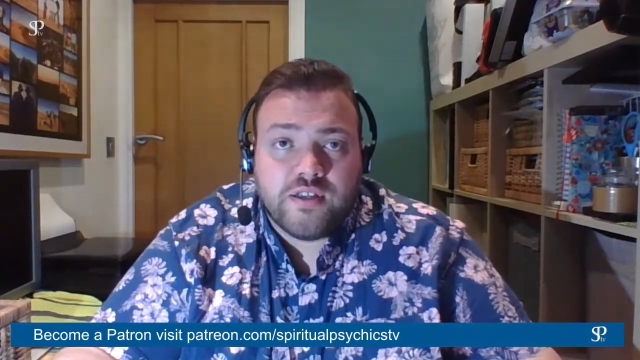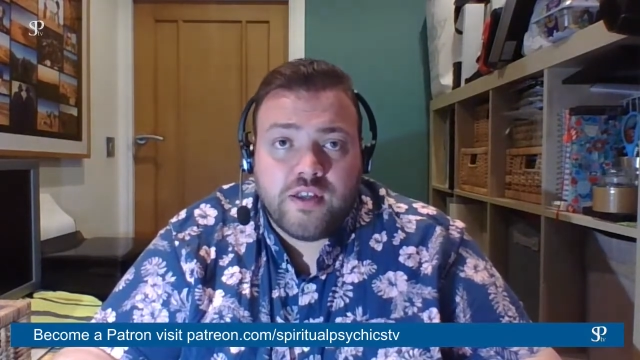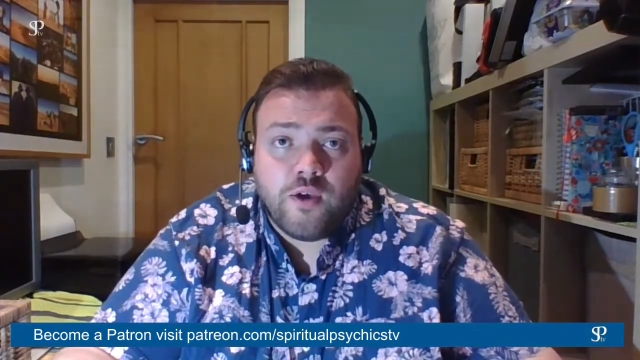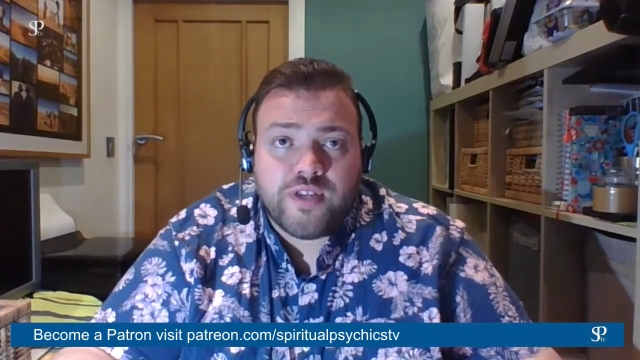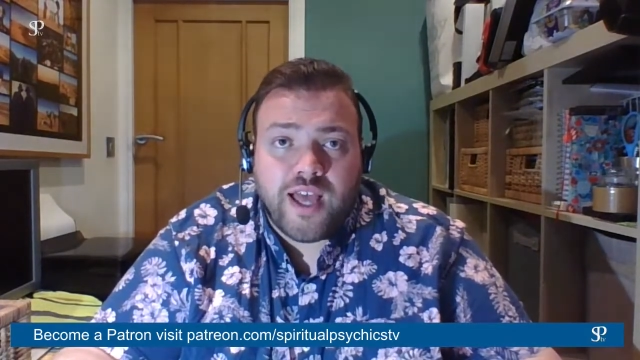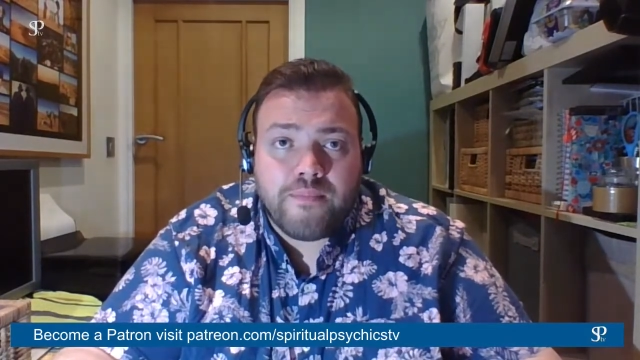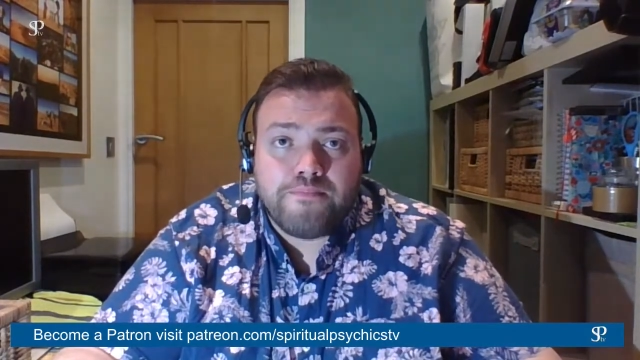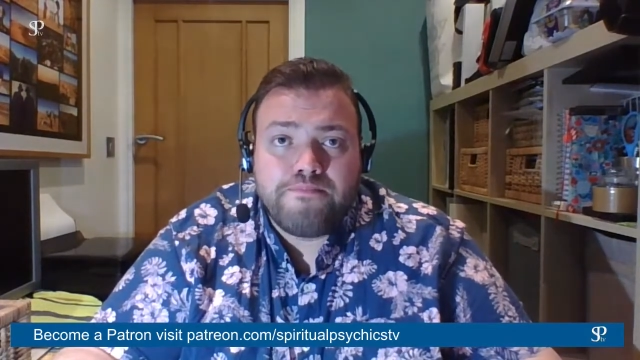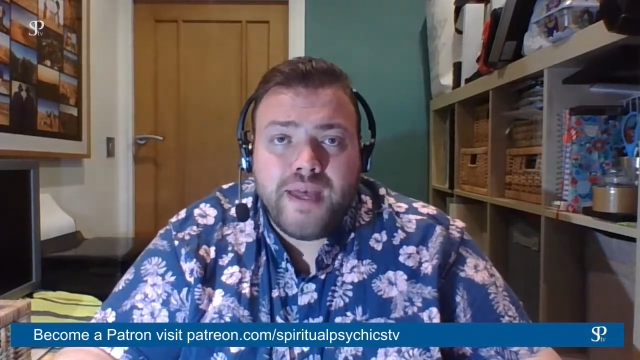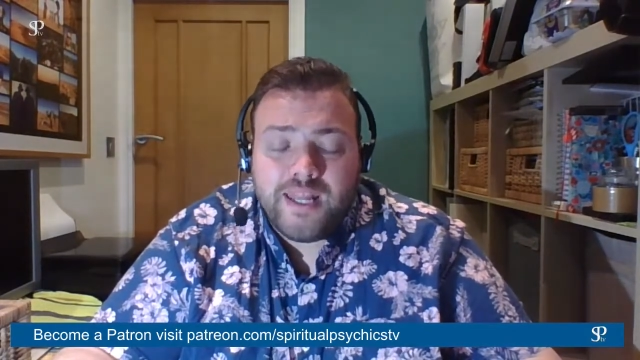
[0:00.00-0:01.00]
no doubt,
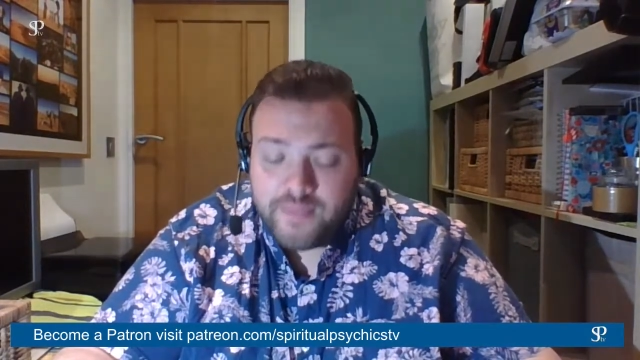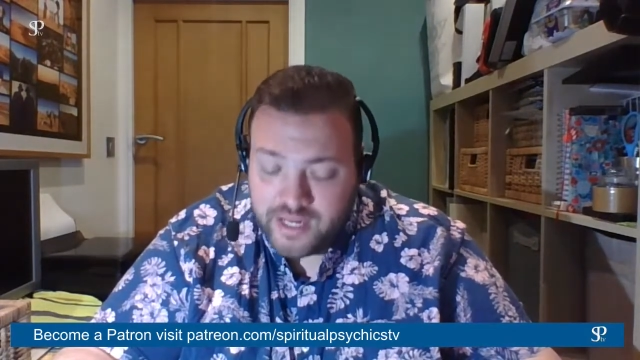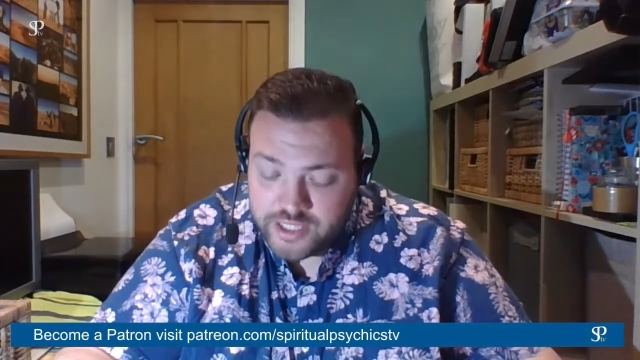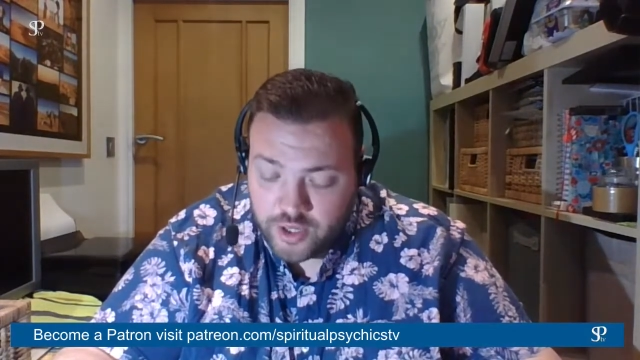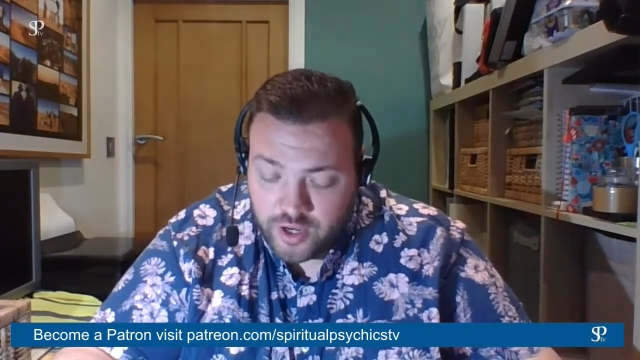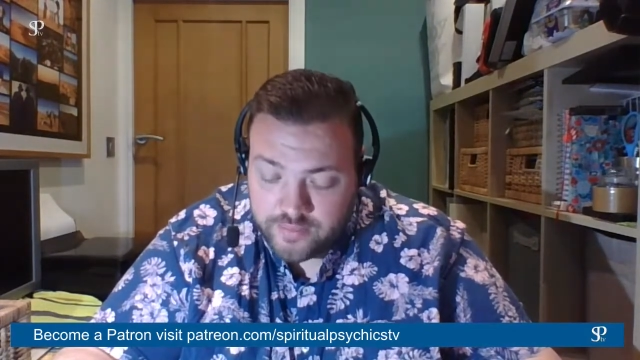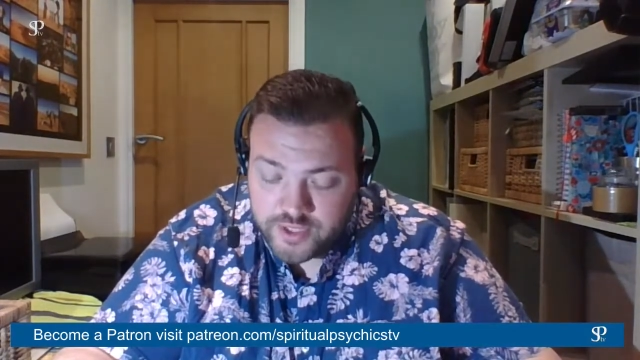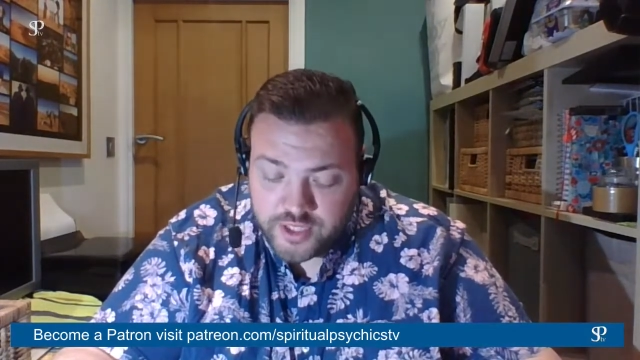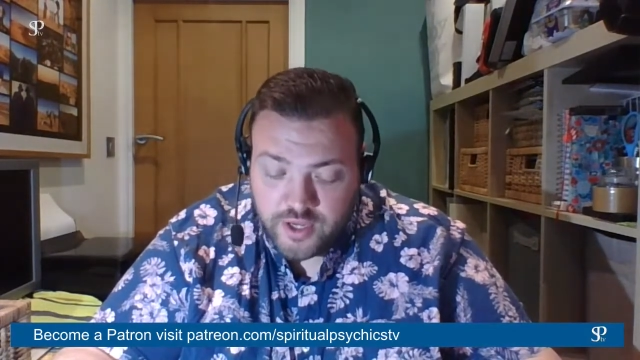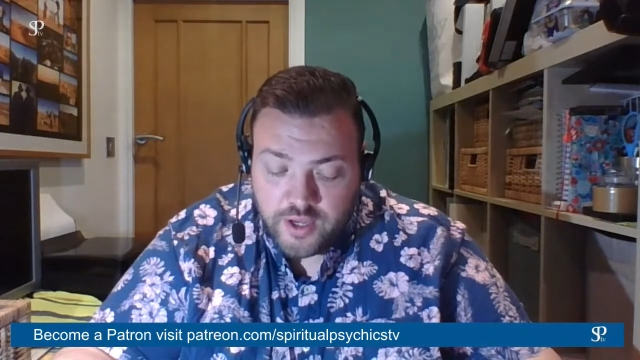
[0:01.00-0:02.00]
many, many
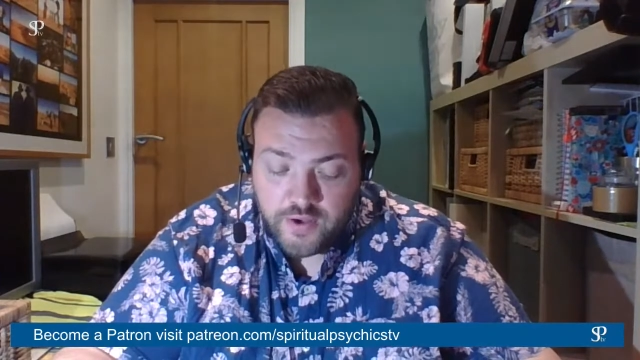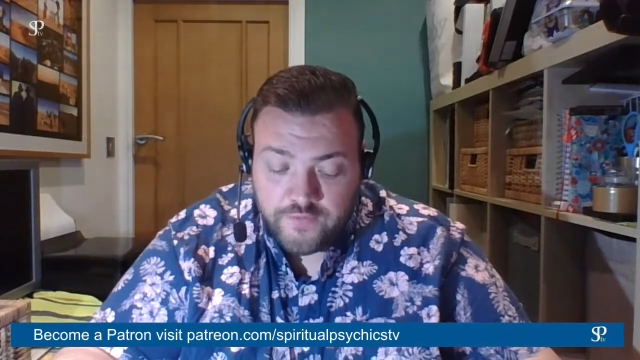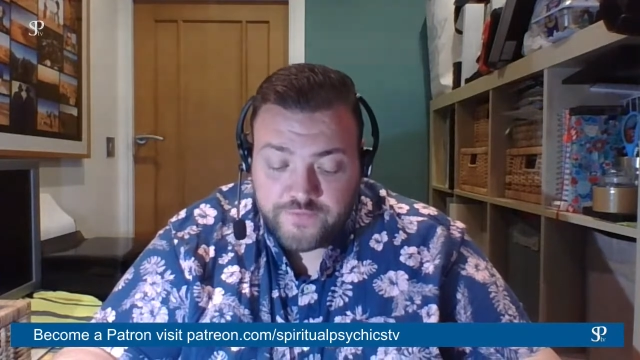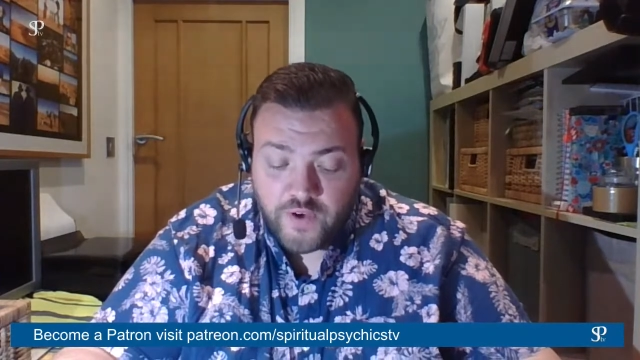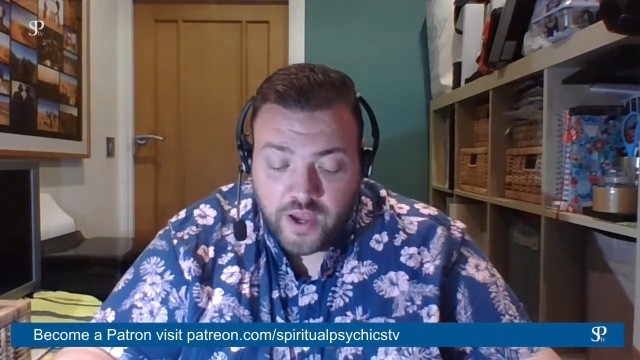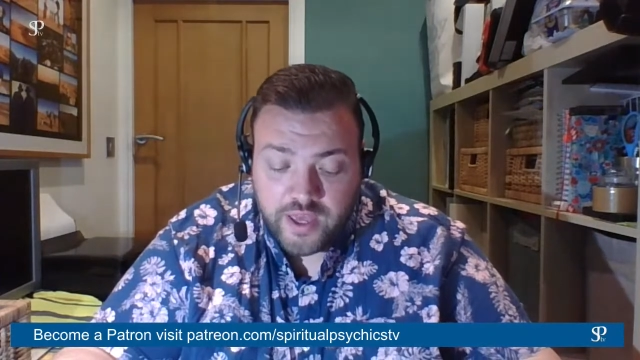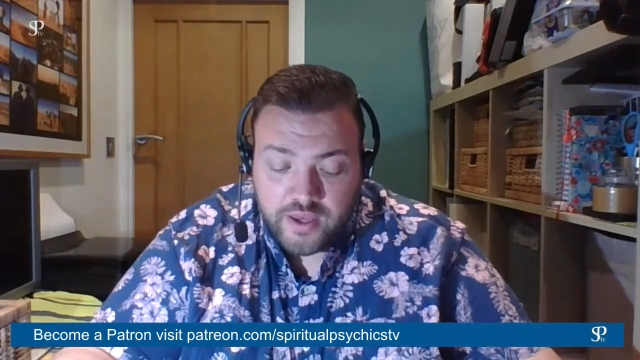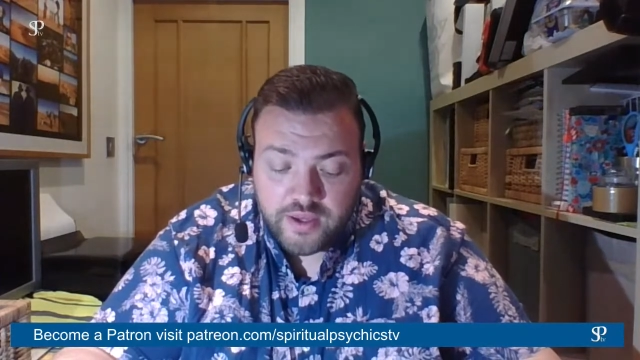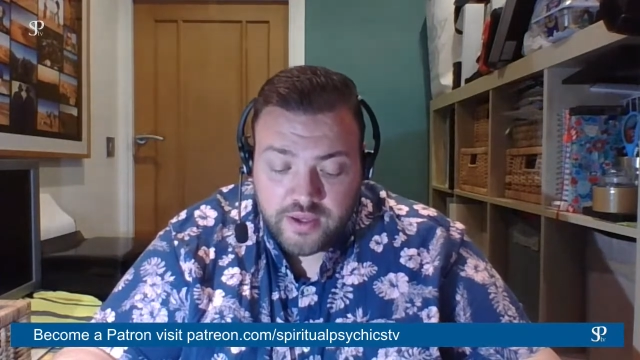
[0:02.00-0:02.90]
times: fire,